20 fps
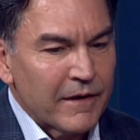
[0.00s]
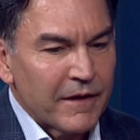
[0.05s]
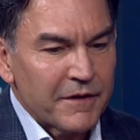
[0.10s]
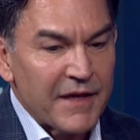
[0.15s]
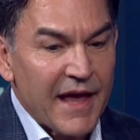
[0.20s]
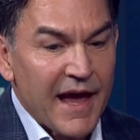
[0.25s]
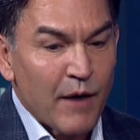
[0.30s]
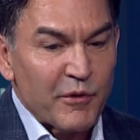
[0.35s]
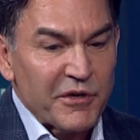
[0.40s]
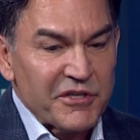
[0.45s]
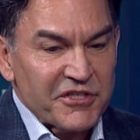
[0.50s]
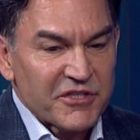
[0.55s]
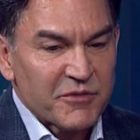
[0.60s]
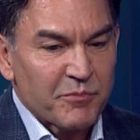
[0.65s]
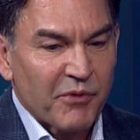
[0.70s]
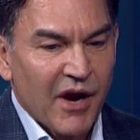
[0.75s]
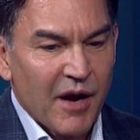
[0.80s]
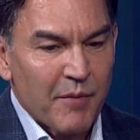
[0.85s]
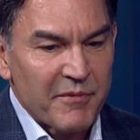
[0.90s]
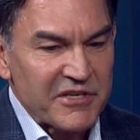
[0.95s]
Yeah, we just
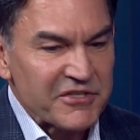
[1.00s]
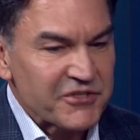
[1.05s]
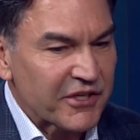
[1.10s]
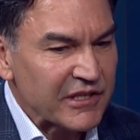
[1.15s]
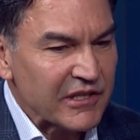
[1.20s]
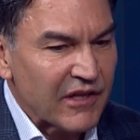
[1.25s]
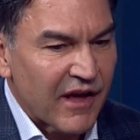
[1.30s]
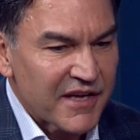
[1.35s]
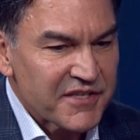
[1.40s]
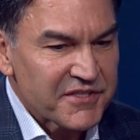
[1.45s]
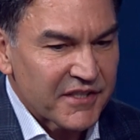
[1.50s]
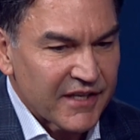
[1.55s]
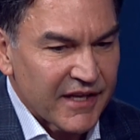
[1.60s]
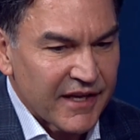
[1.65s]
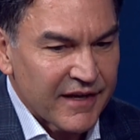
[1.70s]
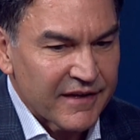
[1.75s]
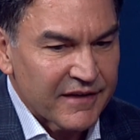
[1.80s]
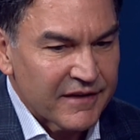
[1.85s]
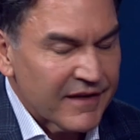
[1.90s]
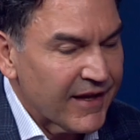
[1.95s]
brought Mr. Clausen
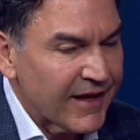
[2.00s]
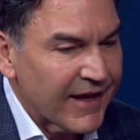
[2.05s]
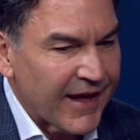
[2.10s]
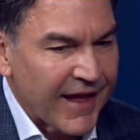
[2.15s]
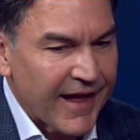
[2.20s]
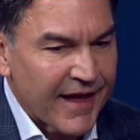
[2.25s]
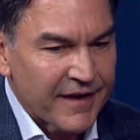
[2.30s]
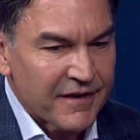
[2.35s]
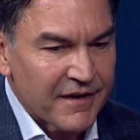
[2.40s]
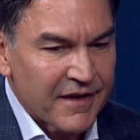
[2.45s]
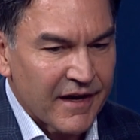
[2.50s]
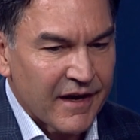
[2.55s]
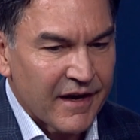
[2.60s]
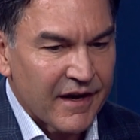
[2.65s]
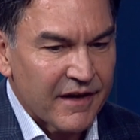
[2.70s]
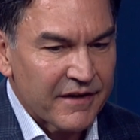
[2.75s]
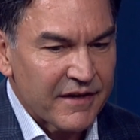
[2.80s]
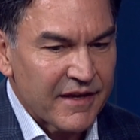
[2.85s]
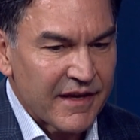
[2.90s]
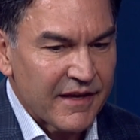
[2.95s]
in, and
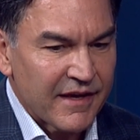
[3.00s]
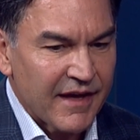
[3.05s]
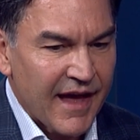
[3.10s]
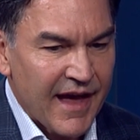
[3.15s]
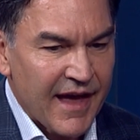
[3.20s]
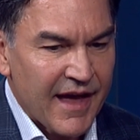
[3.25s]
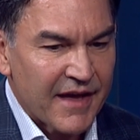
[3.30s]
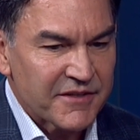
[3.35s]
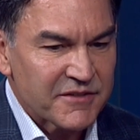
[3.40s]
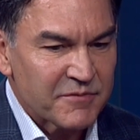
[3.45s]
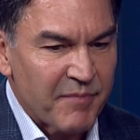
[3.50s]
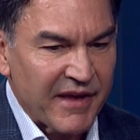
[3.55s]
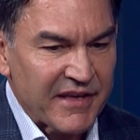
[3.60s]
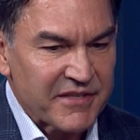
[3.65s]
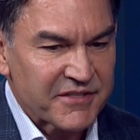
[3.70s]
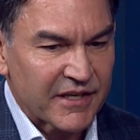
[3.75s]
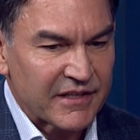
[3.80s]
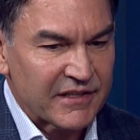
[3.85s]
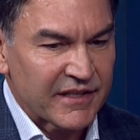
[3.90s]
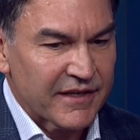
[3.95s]
he has
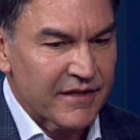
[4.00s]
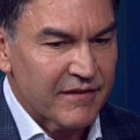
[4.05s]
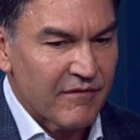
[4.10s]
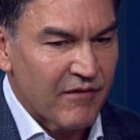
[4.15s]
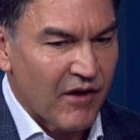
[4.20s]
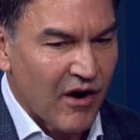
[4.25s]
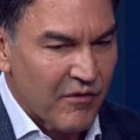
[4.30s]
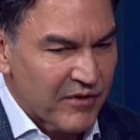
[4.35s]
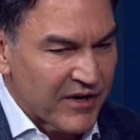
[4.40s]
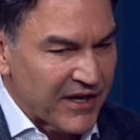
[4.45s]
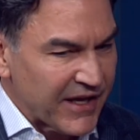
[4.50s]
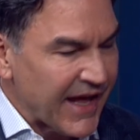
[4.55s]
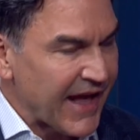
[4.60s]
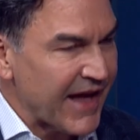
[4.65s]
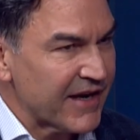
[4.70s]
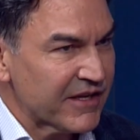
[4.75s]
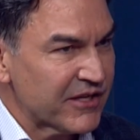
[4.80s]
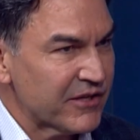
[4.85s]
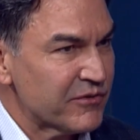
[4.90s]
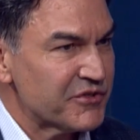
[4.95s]
basically already
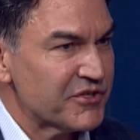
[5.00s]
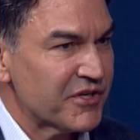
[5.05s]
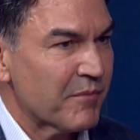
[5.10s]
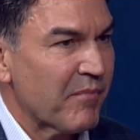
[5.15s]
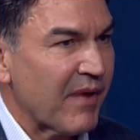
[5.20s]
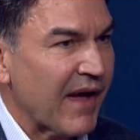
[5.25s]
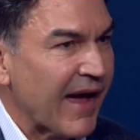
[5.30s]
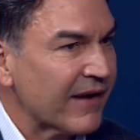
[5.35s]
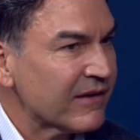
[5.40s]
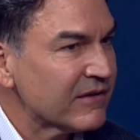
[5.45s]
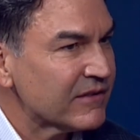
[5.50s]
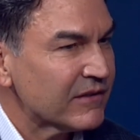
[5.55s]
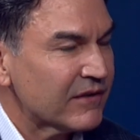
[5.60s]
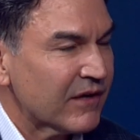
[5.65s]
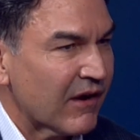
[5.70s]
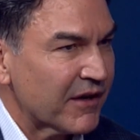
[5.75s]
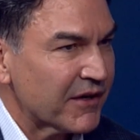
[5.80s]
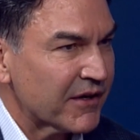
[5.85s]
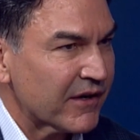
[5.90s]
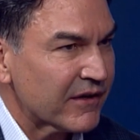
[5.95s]
had a huge impact
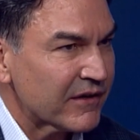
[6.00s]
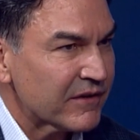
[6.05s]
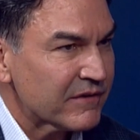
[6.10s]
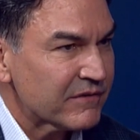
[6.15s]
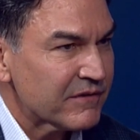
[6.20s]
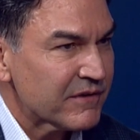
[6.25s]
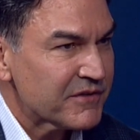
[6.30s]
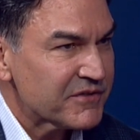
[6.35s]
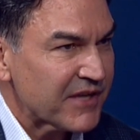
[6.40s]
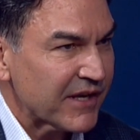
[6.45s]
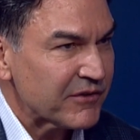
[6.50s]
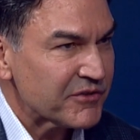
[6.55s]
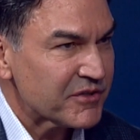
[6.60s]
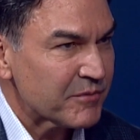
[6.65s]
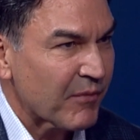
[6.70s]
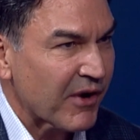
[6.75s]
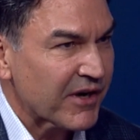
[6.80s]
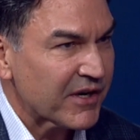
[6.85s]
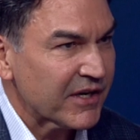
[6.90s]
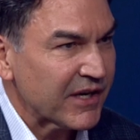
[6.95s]
on our sales and
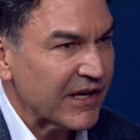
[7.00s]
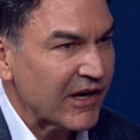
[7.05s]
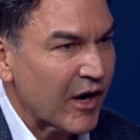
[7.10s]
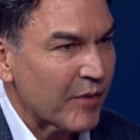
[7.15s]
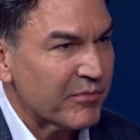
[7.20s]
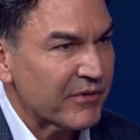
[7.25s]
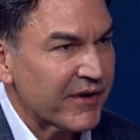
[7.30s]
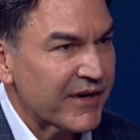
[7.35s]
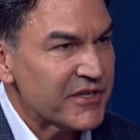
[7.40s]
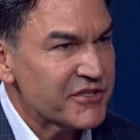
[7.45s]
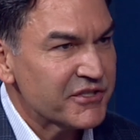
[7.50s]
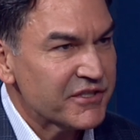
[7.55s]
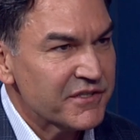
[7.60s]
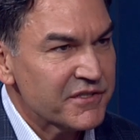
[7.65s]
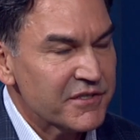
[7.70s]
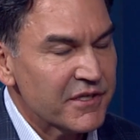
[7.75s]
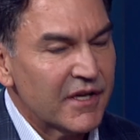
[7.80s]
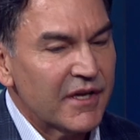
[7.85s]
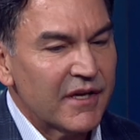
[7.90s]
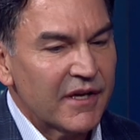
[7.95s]
marketing
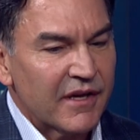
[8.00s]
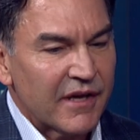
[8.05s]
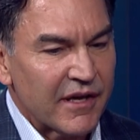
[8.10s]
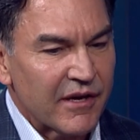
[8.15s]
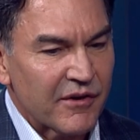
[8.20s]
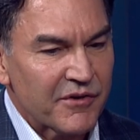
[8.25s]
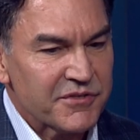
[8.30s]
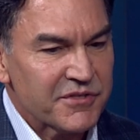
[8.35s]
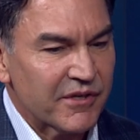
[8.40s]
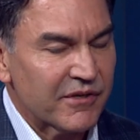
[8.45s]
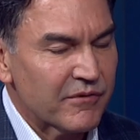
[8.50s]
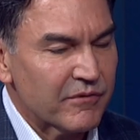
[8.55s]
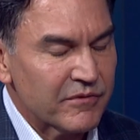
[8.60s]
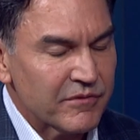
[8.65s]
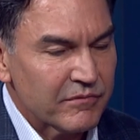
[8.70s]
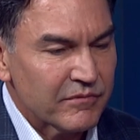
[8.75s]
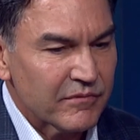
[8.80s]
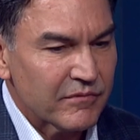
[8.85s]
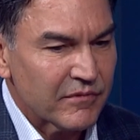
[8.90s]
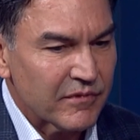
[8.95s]
operations. He also,
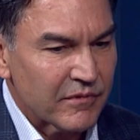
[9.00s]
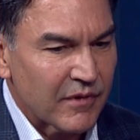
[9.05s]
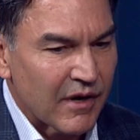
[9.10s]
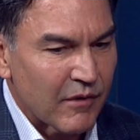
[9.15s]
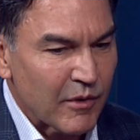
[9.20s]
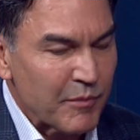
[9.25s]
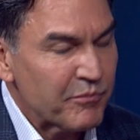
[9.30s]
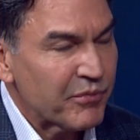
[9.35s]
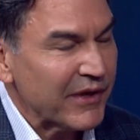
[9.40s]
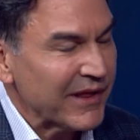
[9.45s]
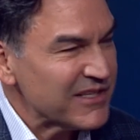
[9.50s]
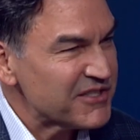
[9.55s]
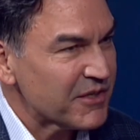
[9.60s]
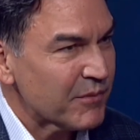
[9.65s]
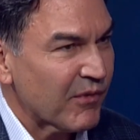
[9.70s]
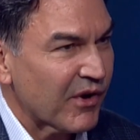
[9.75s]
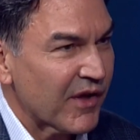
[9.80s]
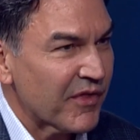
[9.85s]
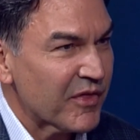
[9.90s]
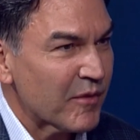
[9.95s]
we placed
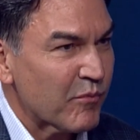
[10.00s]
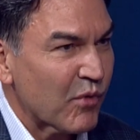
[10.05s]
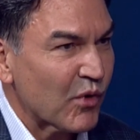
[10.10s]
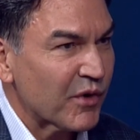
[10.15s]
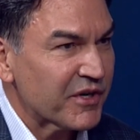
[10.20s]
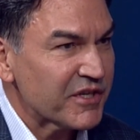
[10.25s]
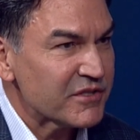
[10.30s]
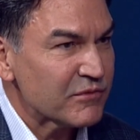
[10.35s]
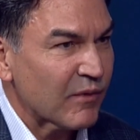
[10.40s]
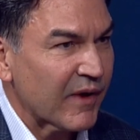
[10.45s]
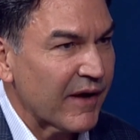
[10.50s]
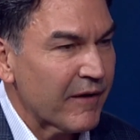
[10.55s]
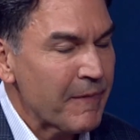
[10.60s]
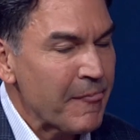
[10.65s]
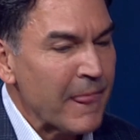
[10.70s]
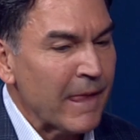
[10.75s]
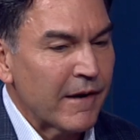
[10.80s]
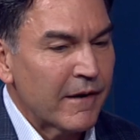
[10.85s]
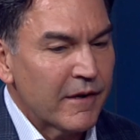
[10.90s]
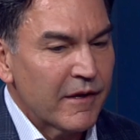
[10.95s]
him on the board as well.
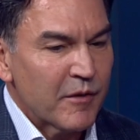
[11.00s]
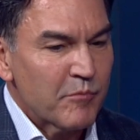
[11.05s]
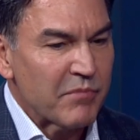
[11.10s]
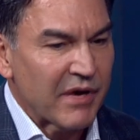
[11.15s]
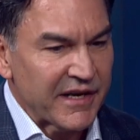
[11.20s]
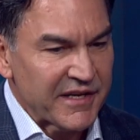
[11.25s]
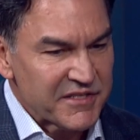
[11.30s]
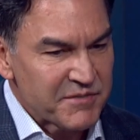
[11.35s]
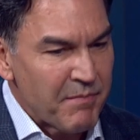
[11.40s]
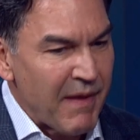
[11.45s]
But his